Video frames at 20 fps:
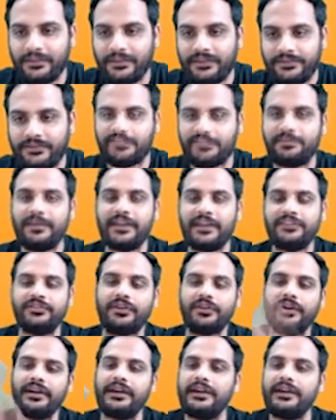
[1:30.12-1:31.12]
Just make
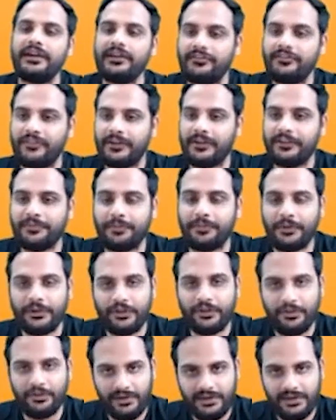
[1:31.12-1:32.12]
sure first
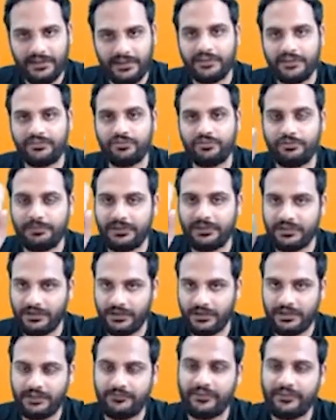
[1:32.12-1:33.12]
polynomial degree should be
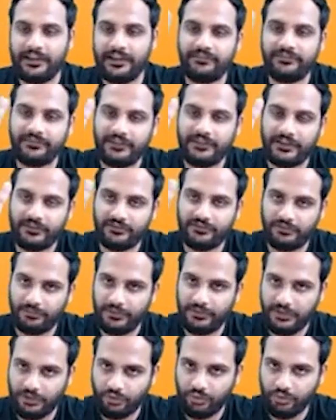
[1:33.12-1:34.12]
35. There should
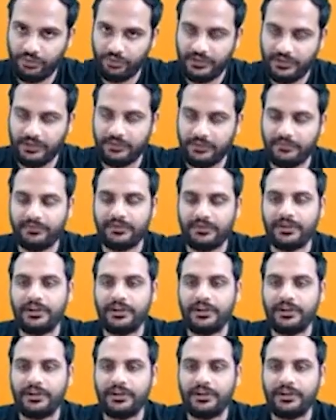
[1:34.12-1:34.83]
be two terms,